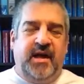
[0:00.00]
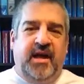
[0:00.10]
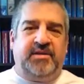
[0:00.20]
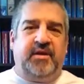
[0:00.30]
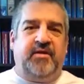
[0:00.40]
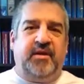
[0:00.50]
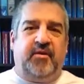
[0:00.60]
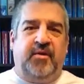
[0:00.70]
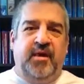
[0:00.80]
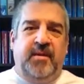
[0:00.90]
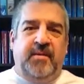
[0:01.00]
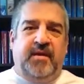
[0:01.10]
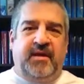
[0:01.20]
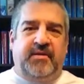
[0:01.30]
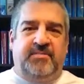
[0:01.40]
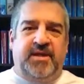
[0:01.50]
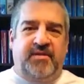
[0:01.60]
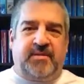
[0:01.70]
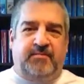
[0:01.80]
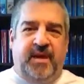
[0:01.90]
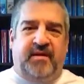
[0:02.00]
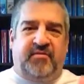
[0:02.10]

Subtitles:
And so they'll get themselves a big,